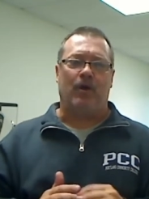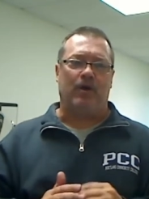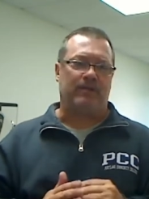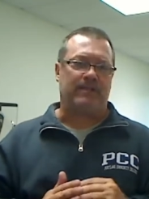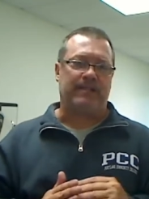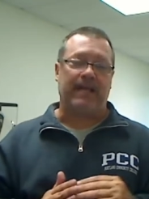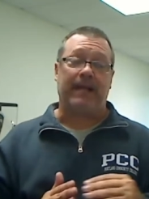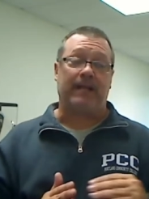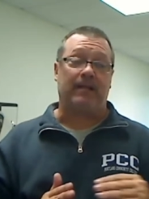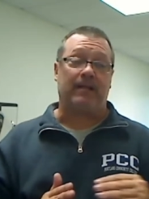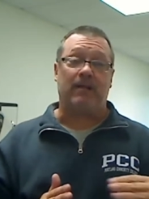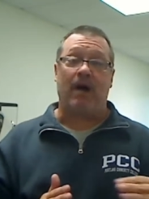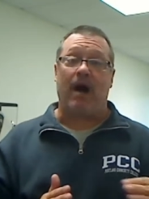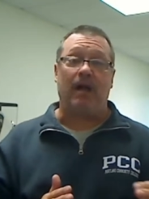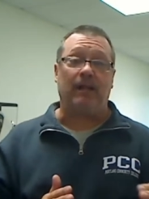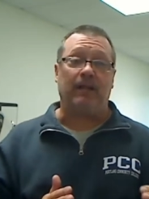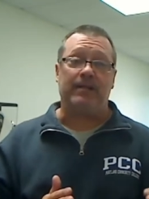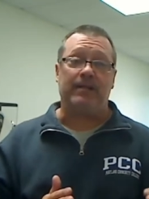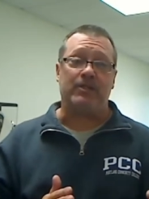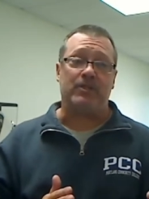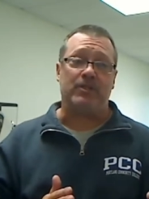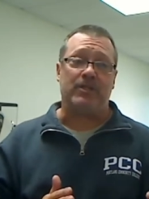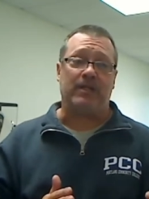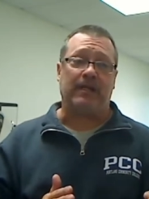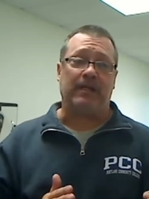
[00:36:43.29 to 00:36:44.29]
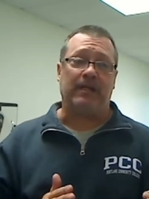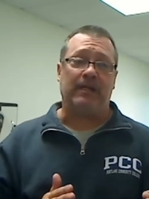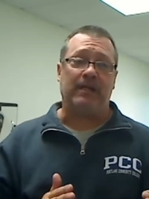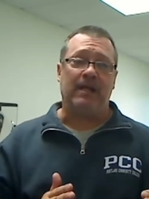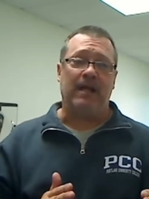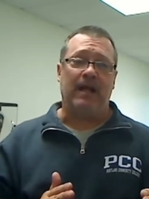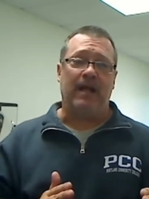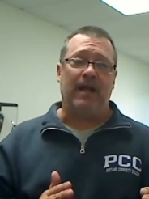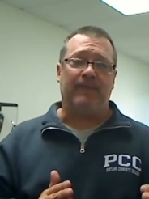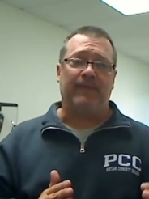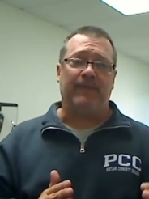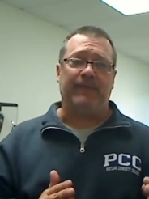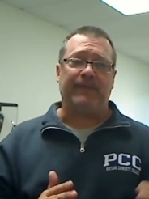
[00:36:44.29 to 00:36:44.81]
technology
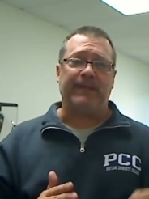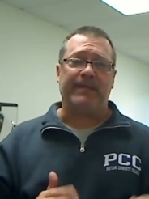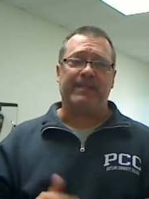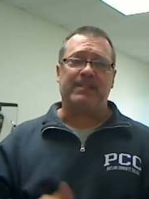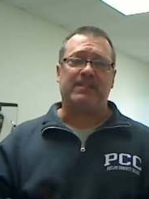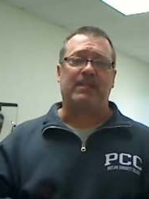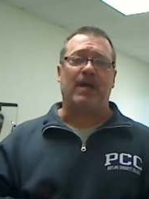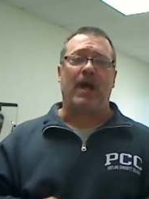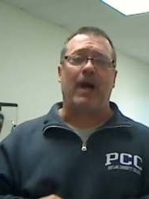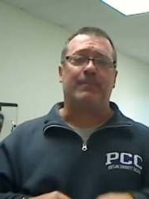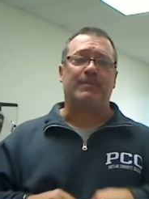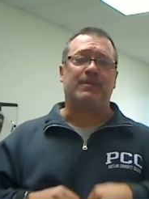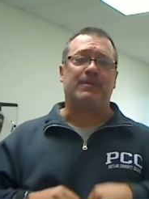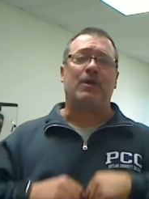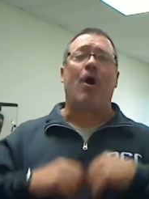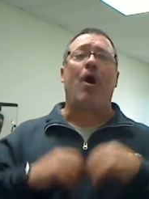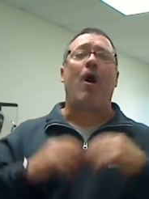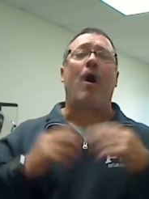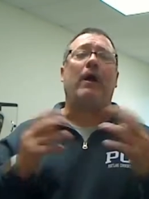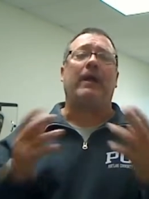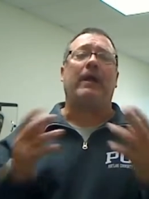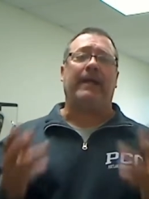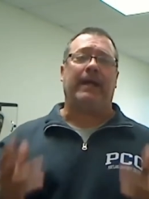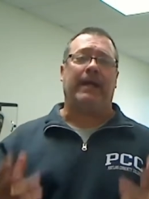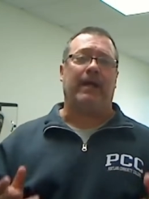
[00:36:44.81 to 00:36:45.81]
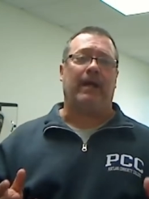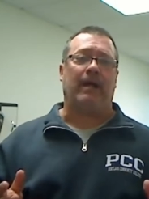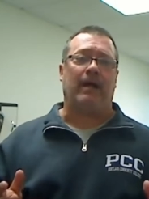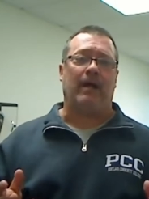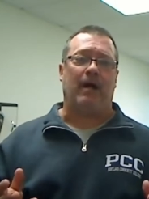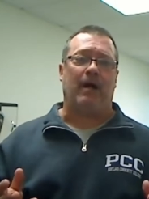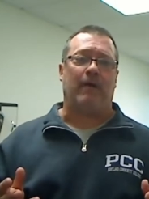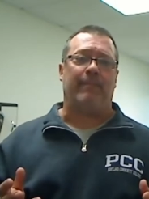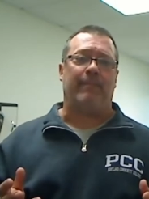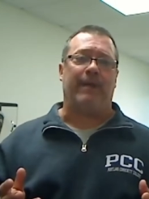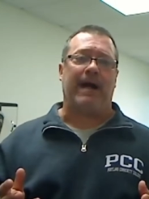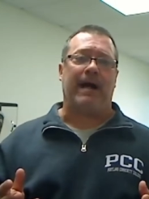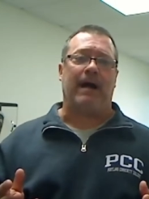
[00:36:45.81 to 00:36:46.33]
that they stop talking
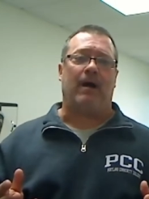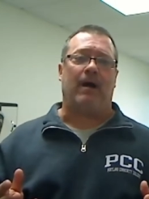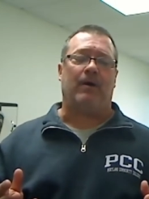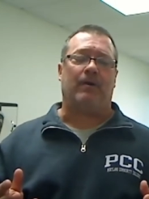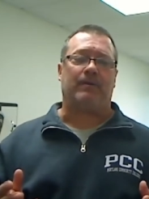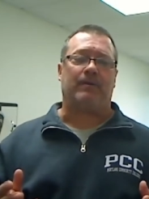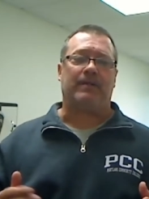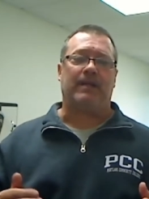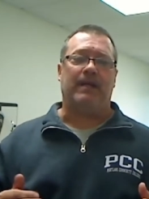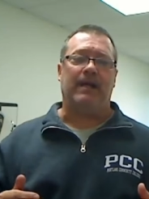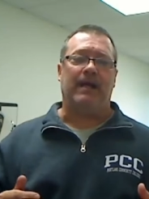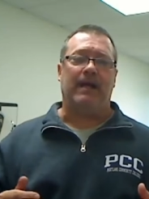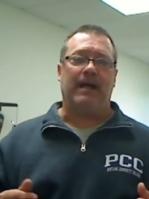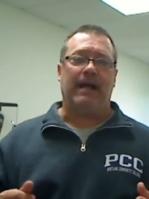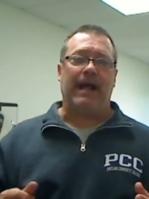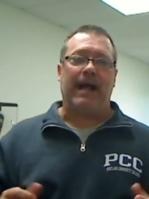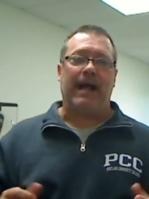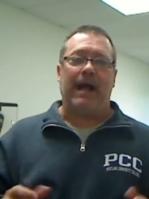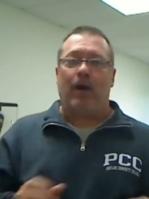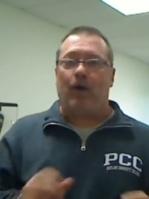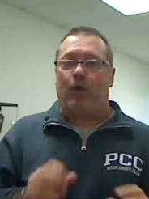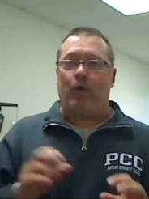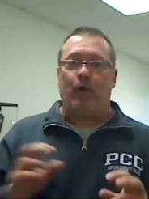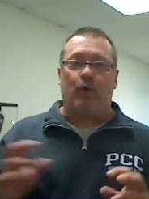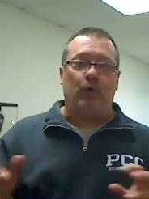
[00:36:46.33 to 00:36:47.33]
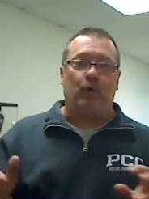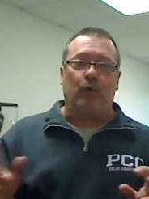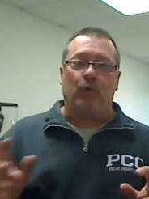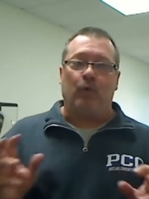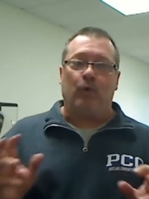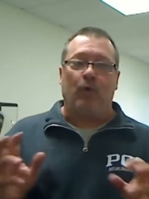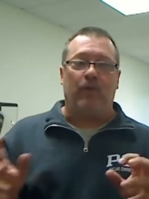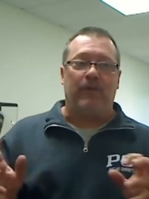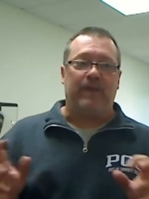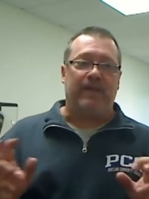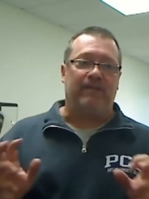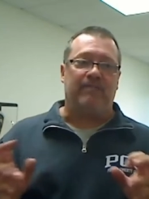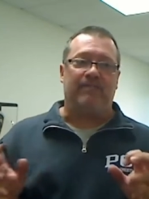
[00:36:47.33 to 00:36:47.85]
about how
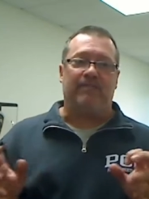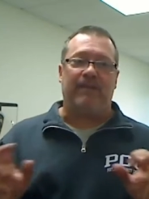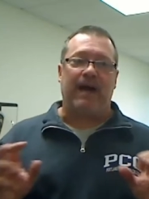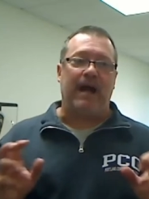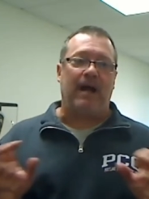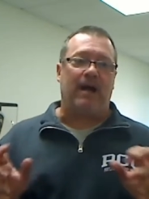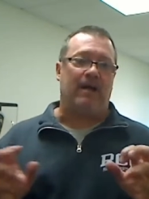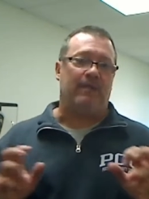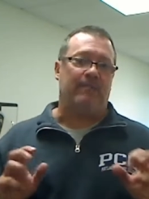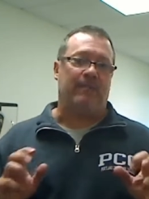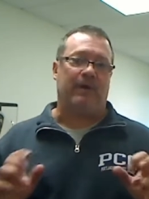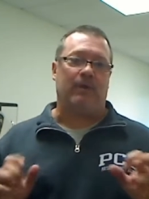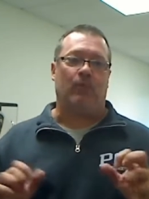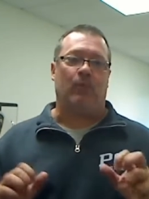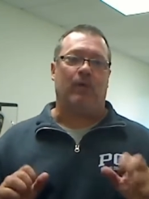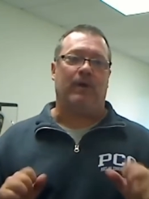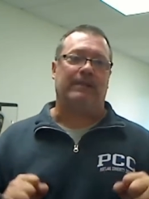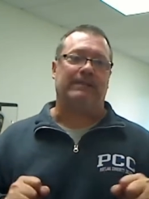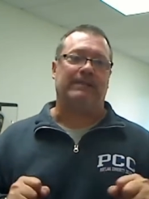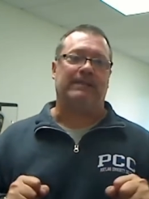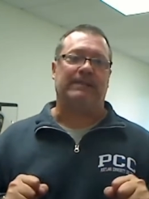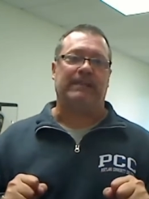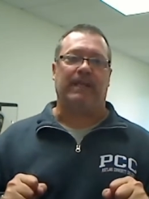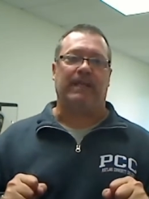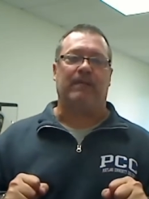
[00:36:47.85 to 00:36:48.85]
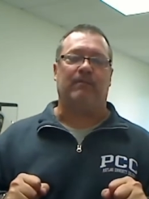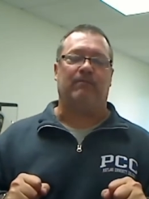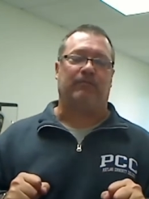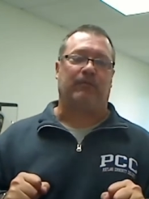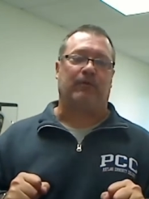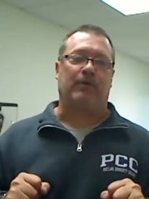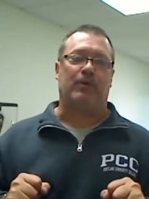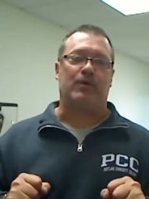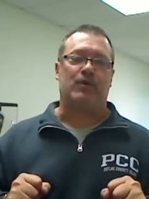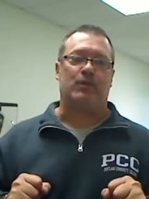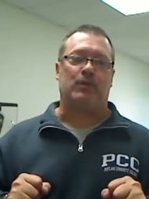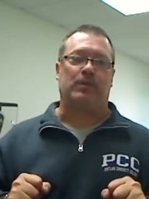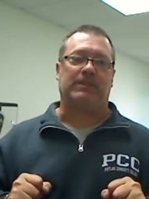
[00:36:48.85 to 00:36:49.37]
cool the environment was in
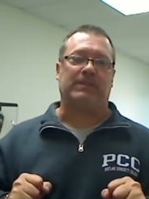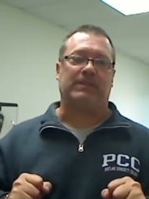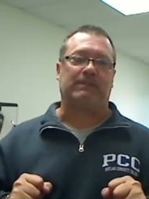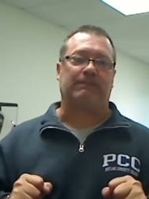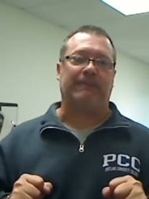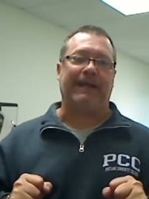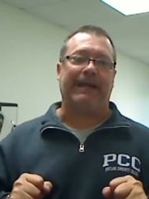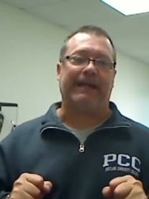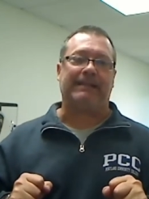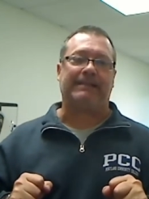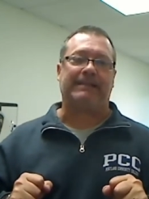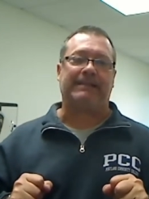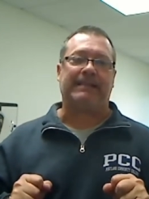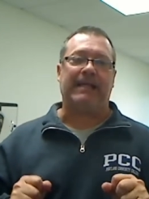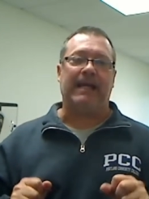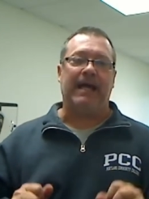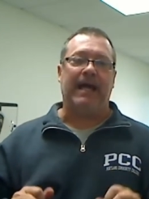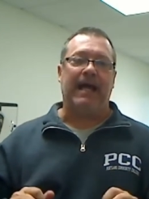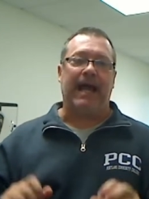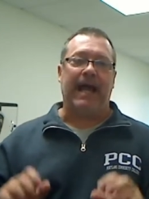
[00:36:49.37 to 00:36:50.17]
virtual space,